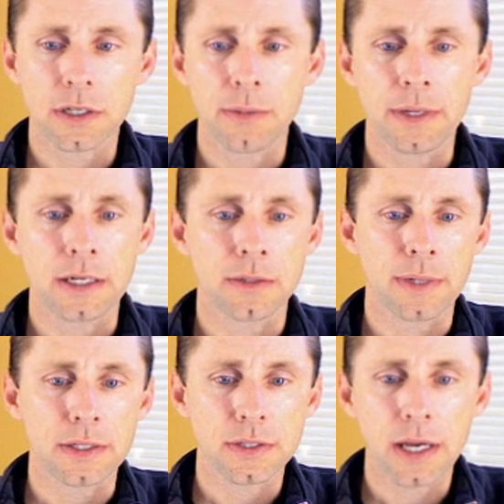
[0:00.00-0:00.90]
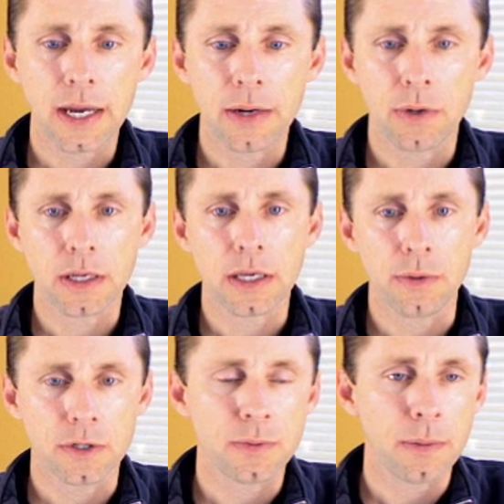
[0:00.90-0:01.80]
are coming into my site, what
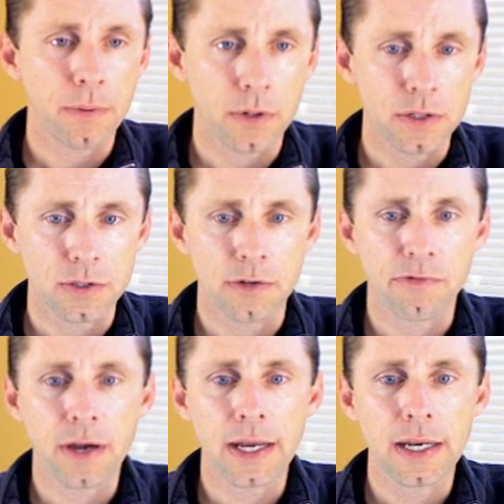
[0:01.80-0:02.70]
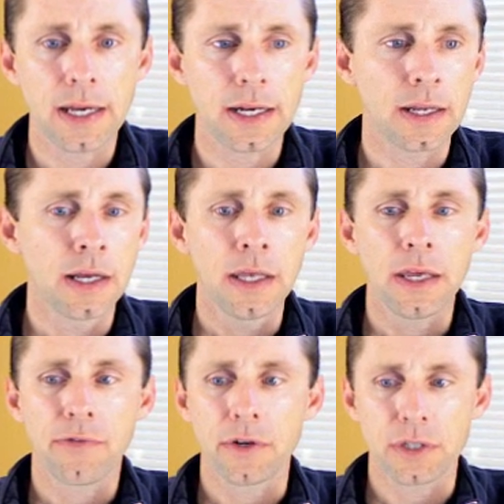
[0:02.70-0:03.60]
keywords people are using to find it,
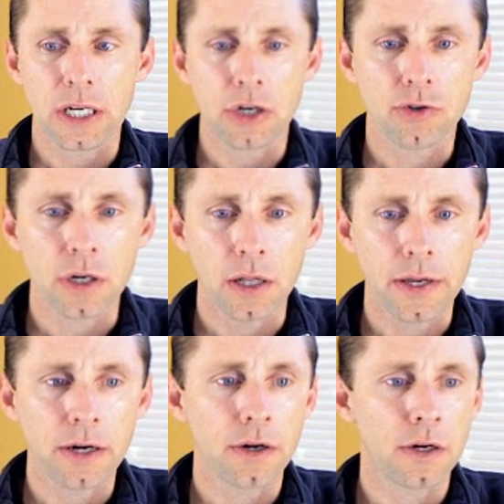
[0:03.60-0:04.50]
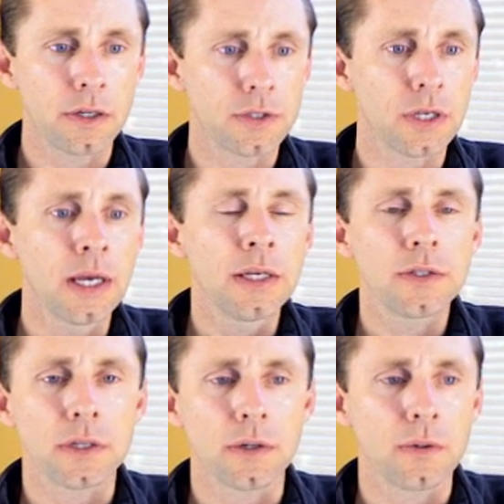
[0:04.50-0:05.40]
if there's any crawl errors.
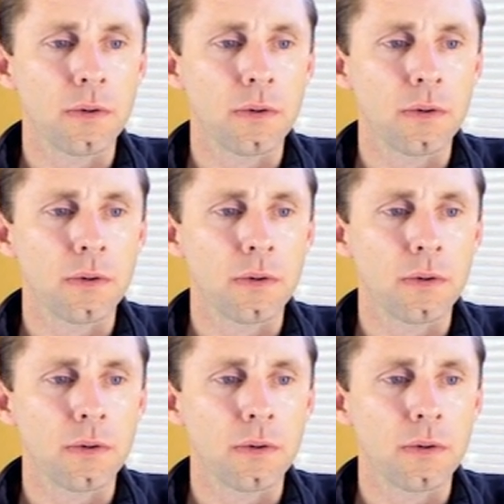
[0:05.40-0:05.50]
So